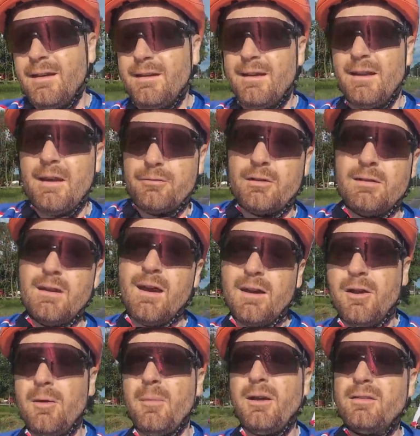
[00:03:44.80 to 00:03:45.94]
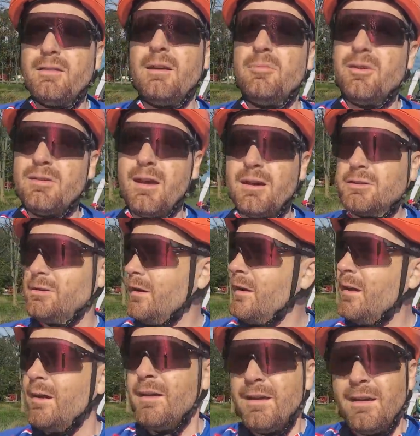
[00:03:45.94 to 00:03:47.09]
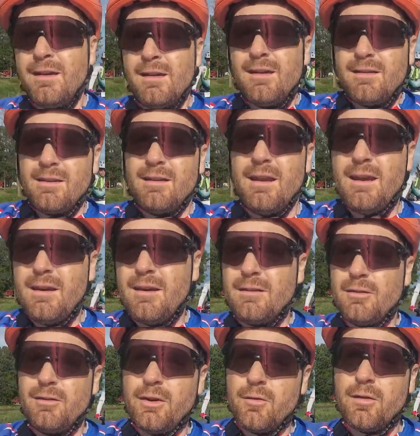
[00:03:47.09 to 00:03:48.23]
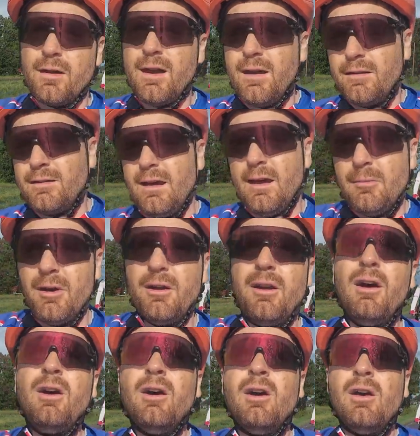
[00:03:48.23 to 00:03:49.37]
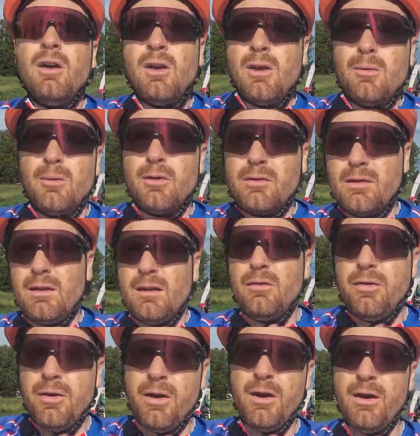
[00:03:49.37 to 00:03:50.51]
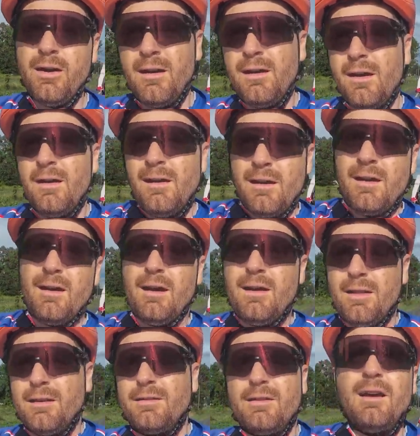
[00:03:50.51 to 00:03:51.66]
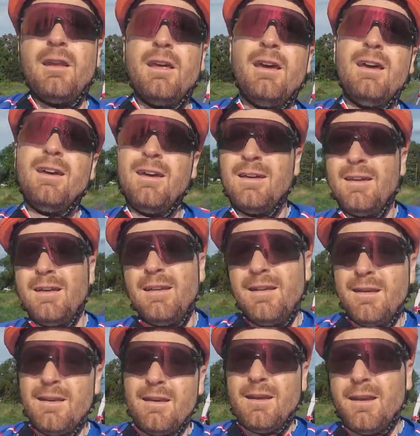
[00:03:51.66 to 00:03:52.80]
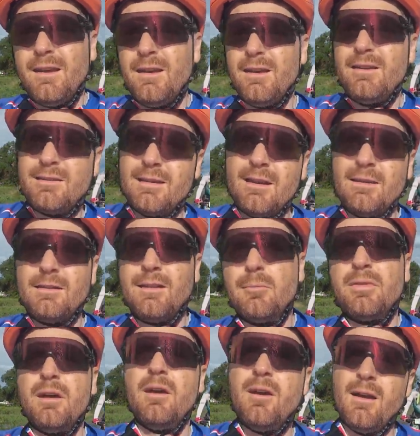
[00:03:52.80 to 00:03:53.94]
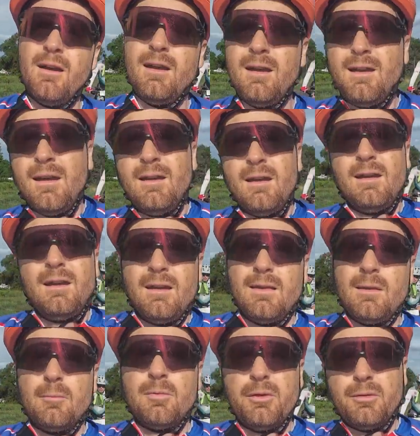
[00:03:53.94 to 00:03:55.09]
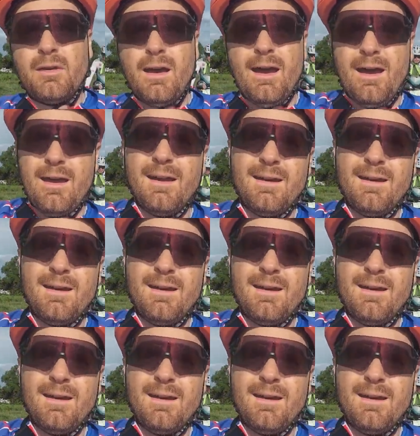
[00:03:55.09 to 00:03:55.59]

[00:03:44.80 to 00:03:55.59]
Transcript: not have to don all my sun protection today because of an overcast day, but we'll see if the sun stays up there in the blue sky.